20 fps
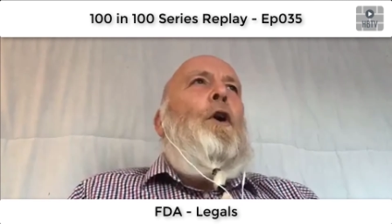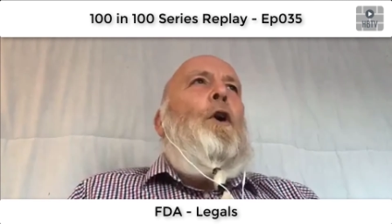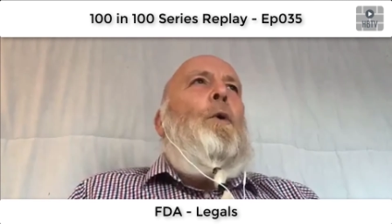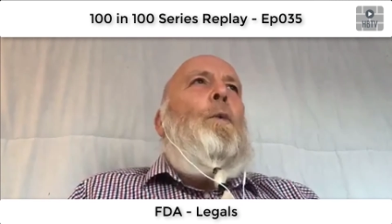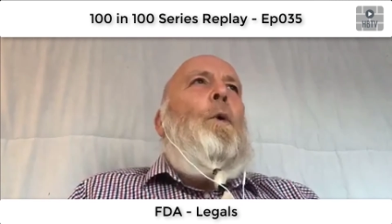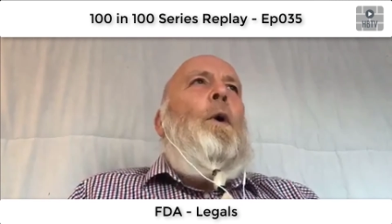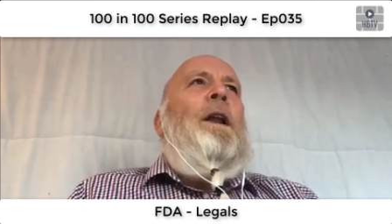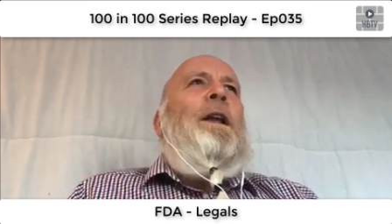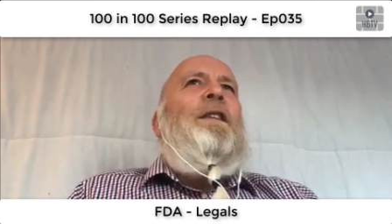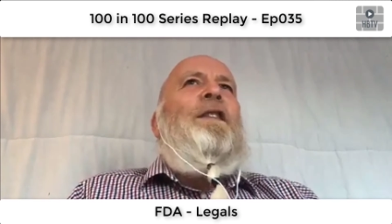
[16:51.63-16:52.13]
do
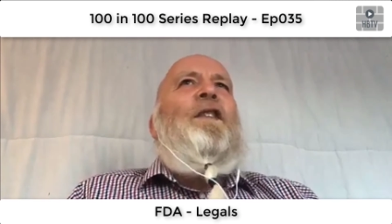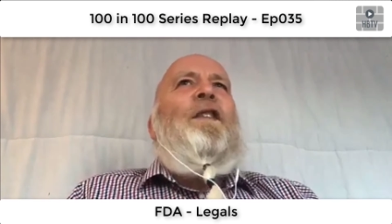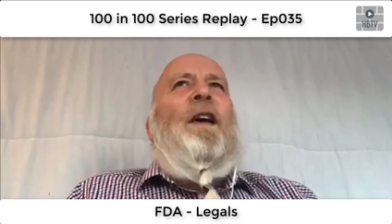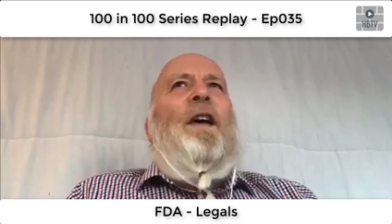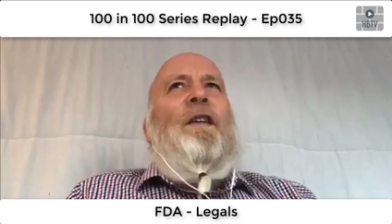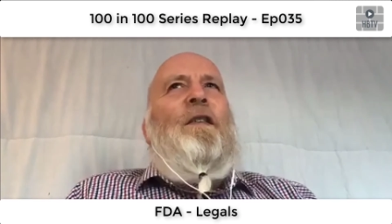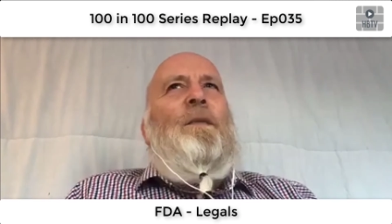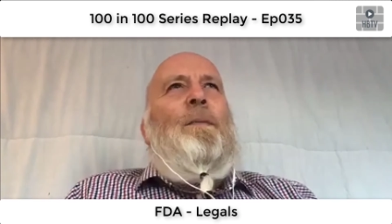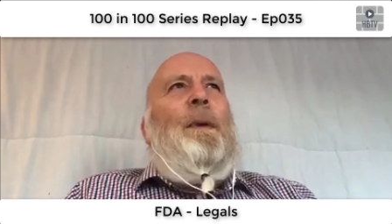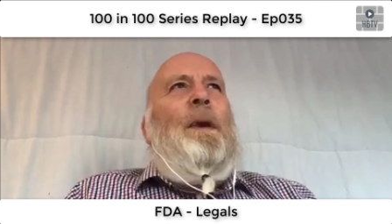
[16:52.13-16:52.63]
what it
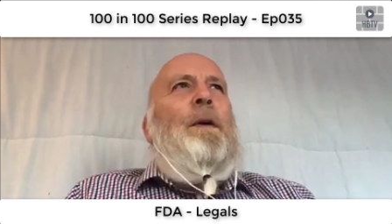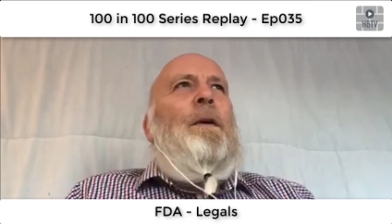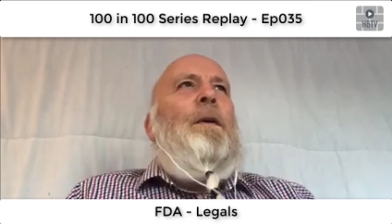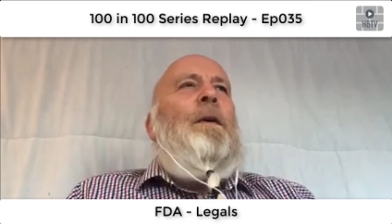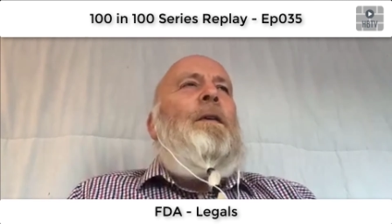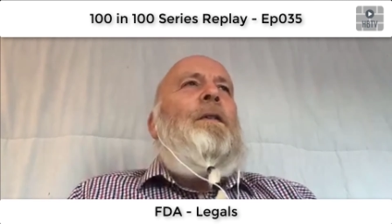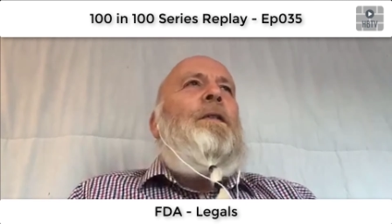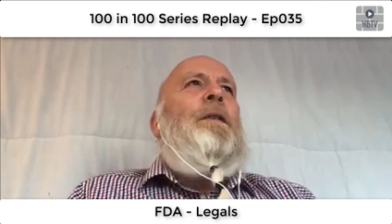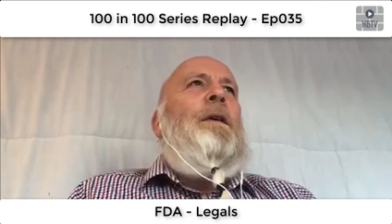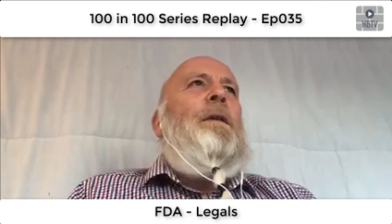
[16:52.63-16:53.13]
says,
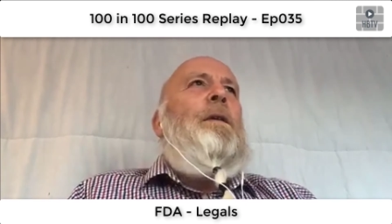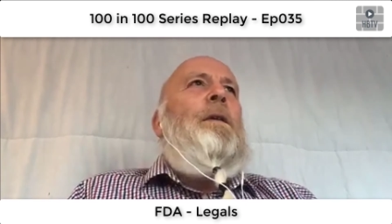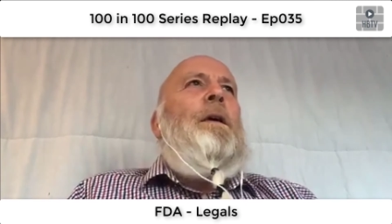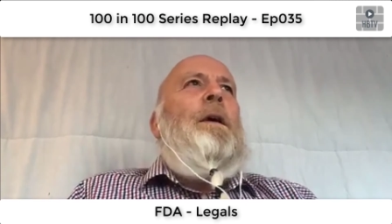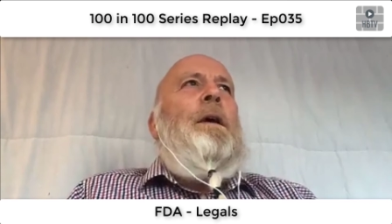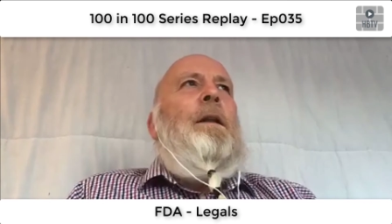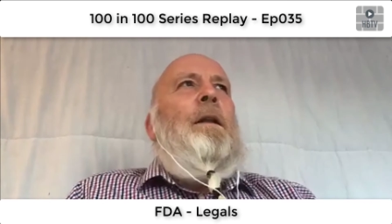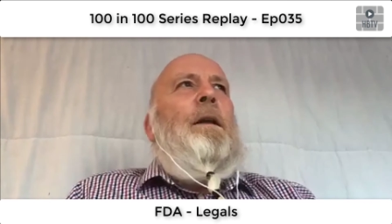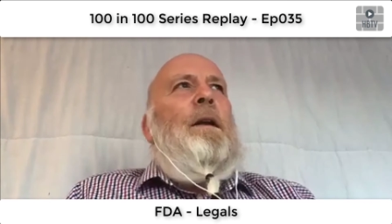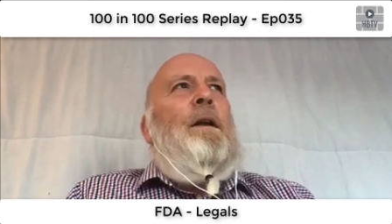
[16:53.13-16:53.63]
because in
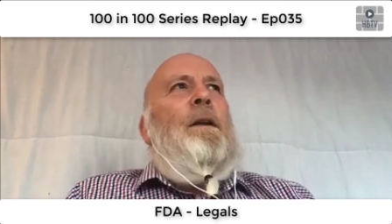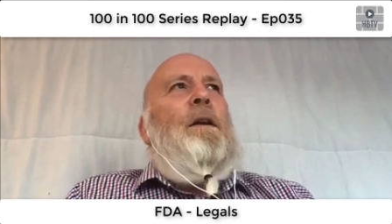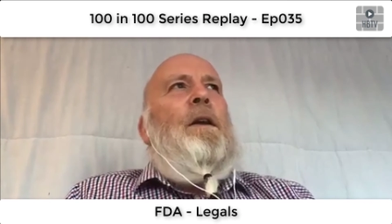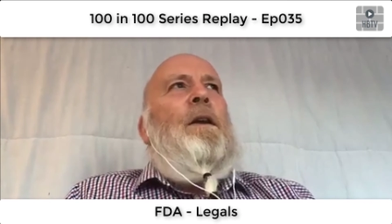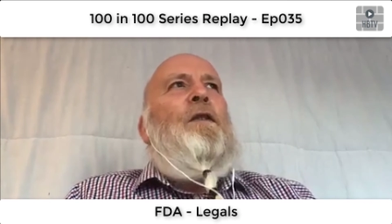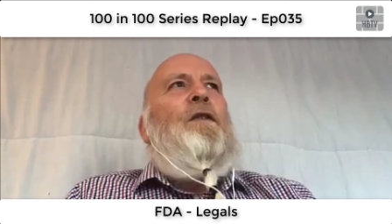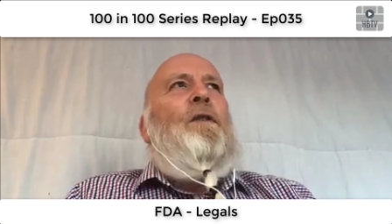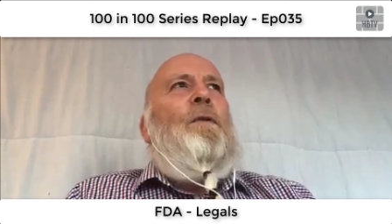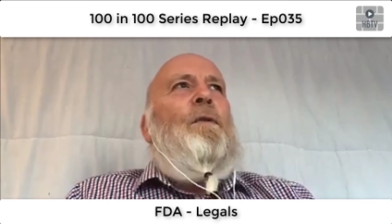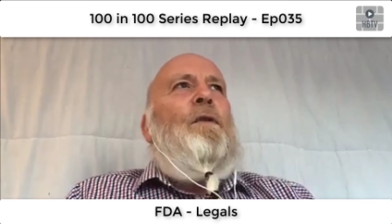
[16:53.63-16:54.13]
the
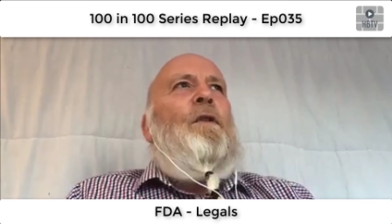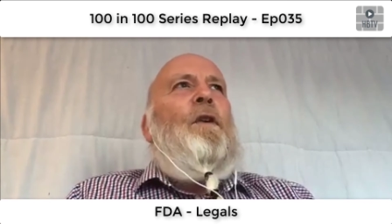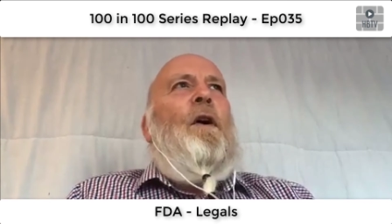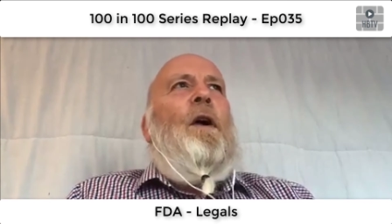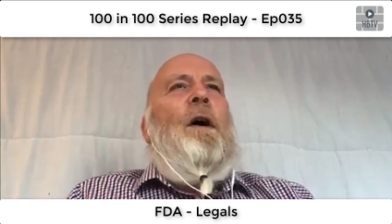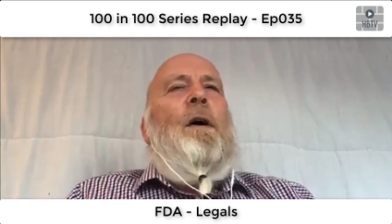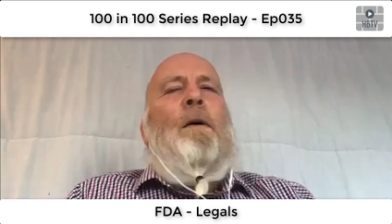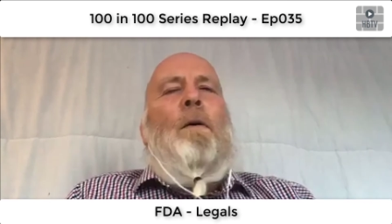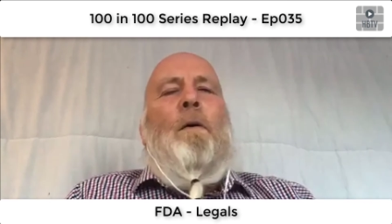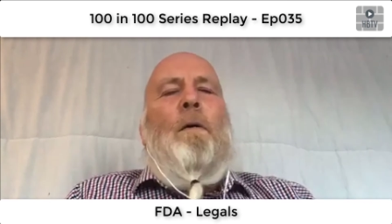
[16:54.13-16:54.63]
initial
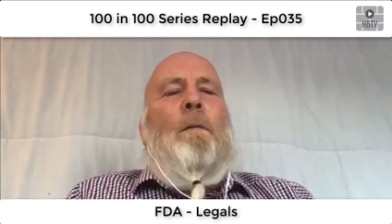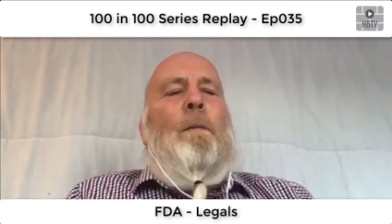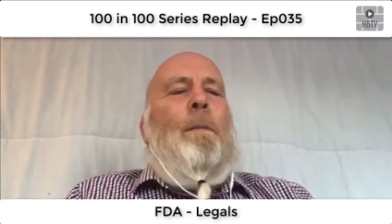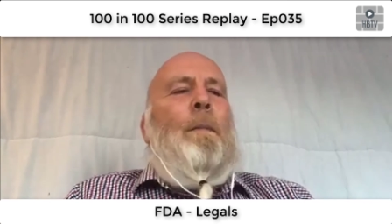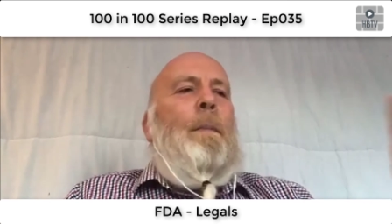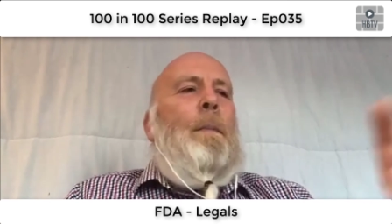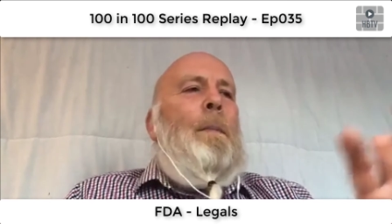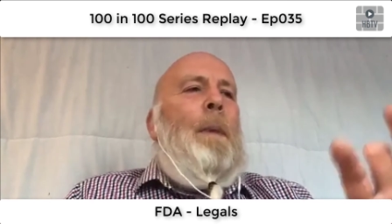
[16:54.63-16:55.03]
title